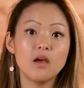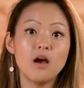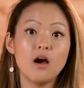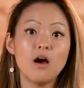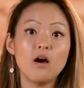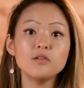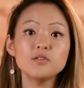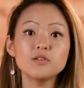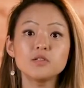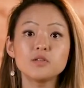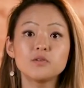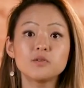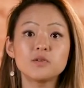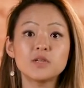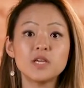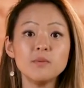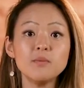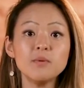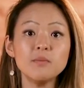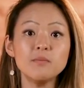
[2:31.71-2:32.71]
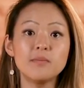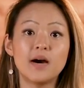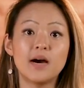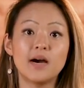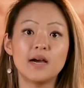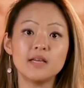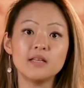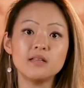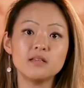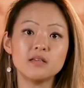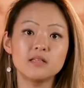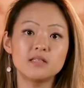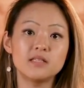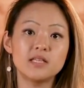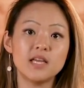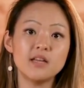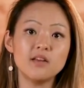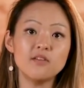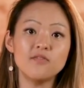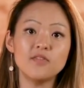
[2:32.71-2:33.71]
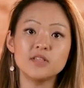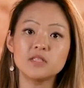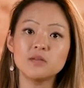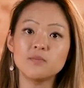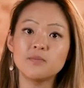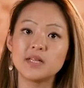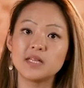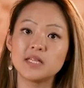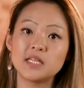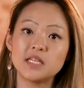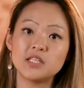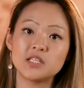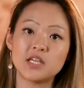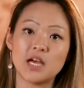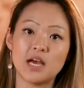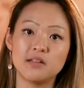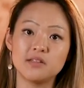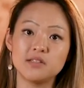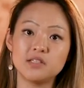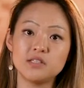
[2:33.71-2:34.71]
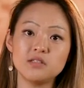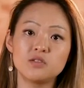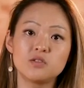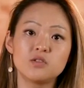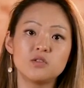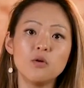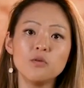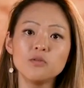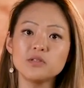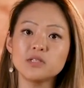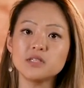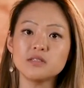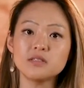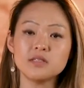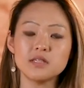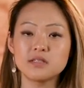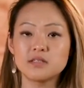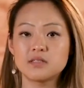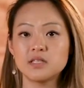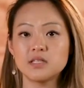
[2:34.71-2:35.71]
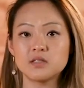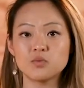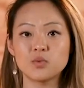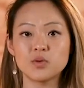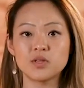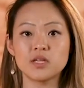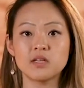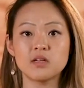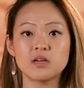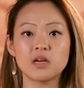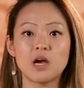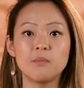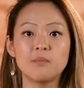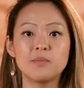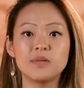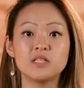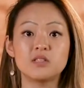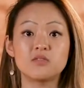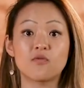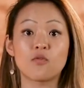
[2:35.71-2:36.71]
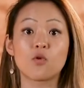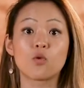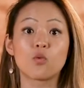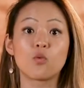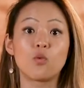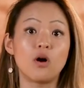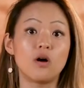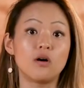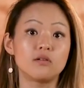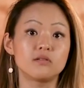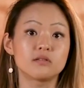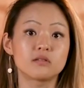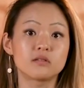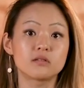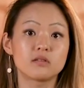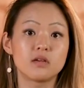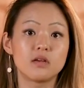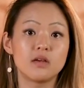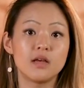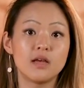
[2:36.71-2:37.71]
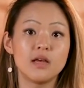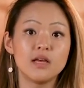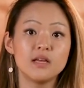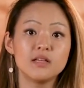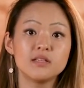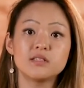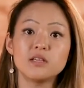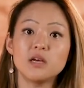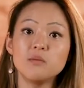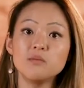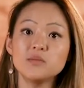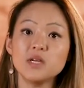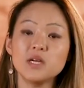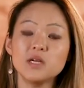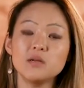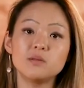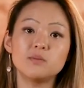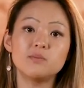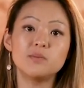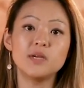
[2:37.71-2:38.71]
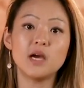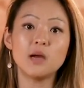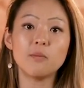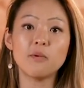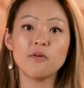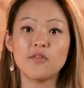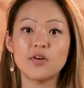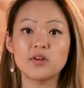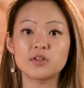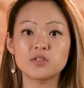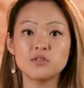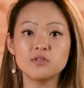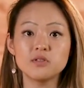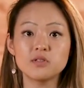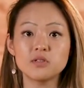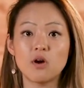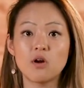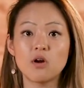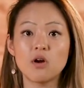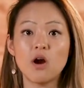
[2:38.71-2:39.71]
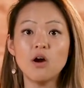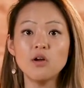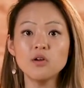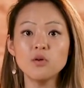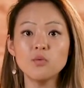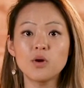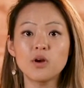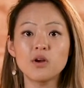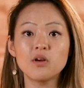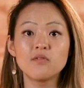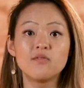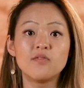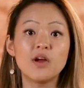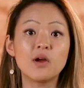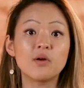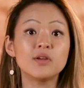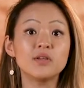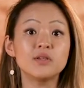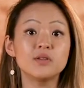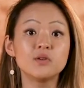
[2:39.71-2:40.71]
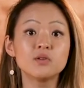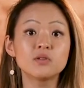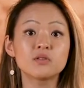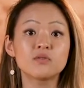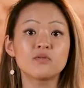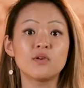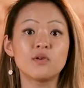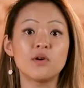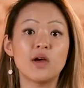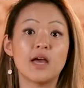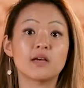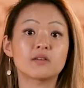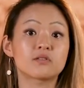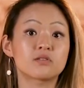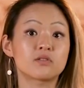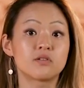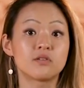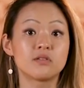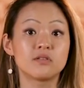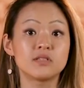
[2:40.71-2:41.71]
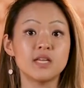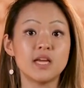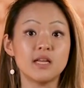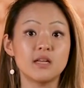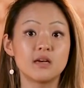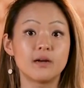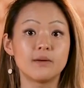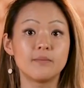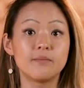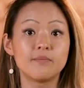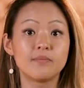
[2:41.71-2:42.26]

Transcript: Also, keep in mind, data visibility challenges don't just exist within a company's four walls. Sometimes BI professionals are unaware of very useful external data.